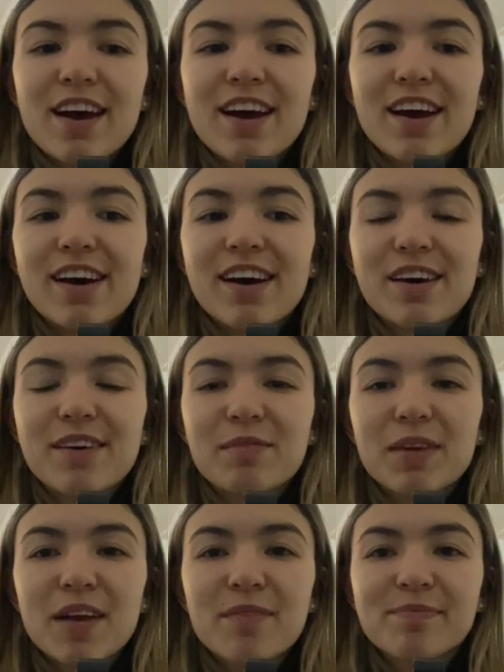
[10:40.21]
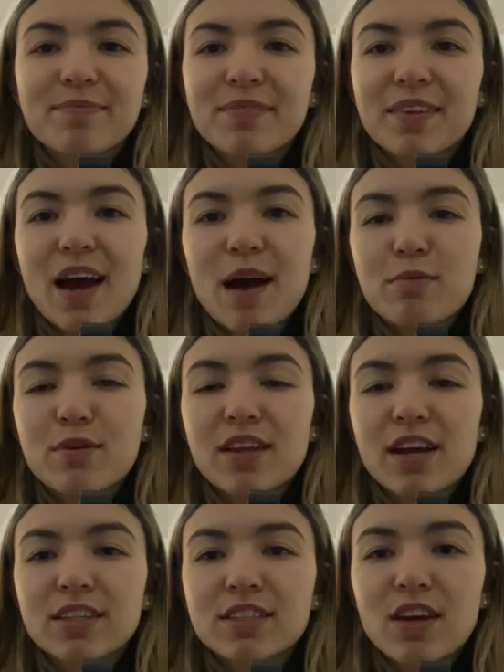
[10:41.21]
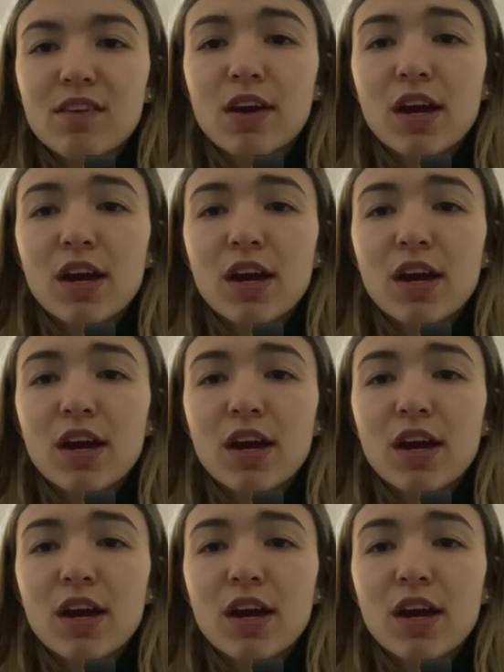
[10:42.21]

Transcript: Yeah, happy Thanksgiving.